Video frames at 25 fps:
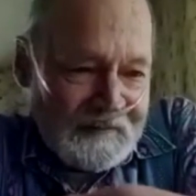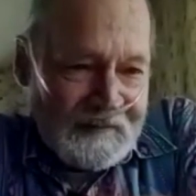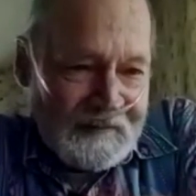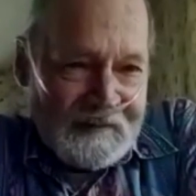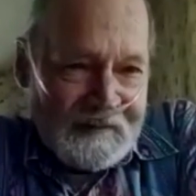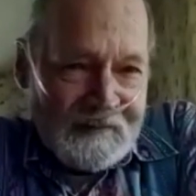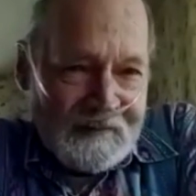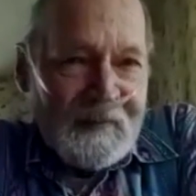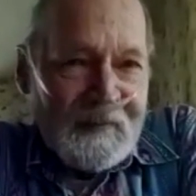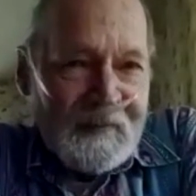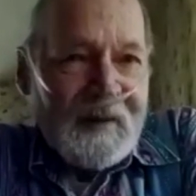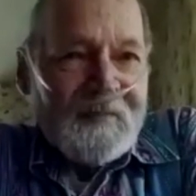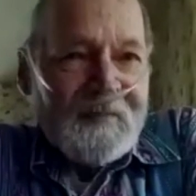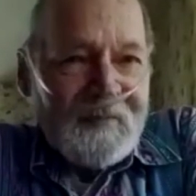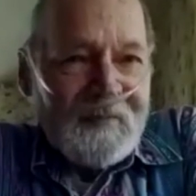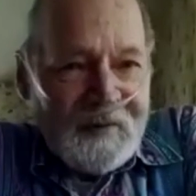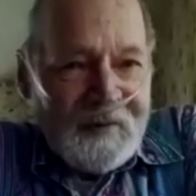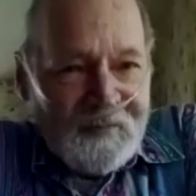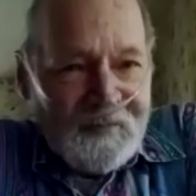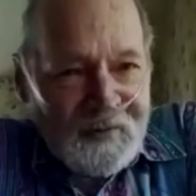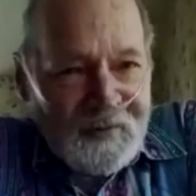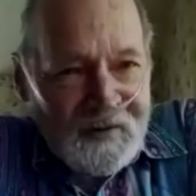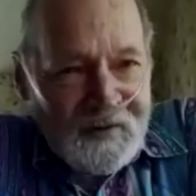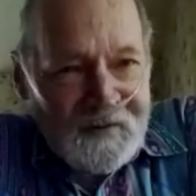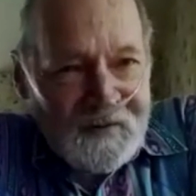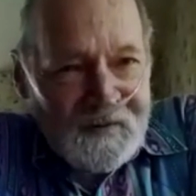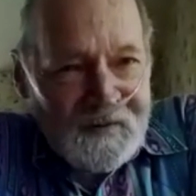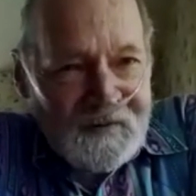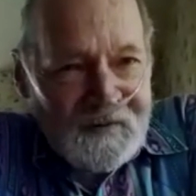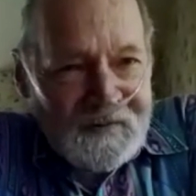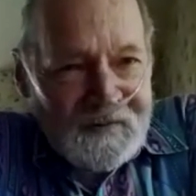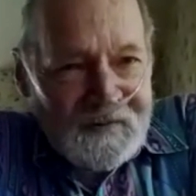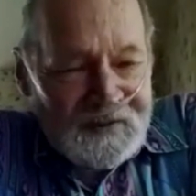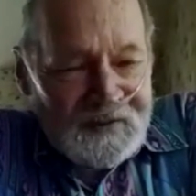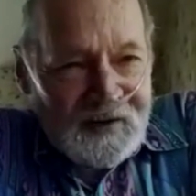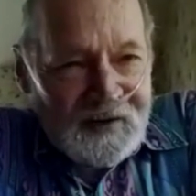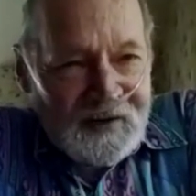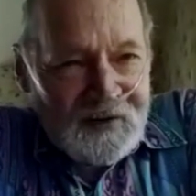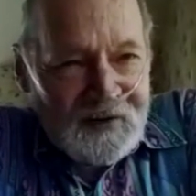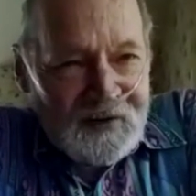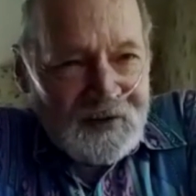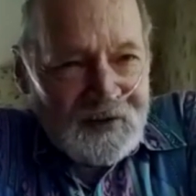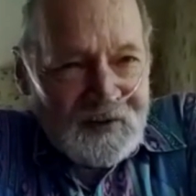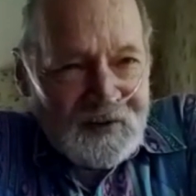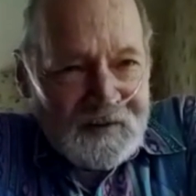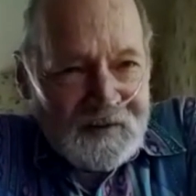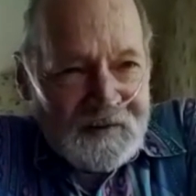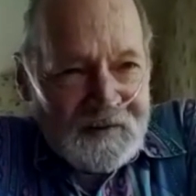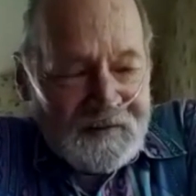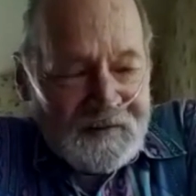my brother is
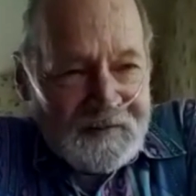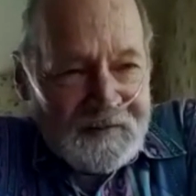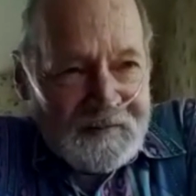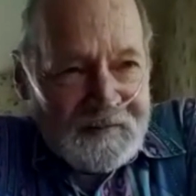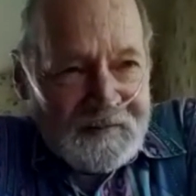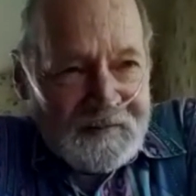actually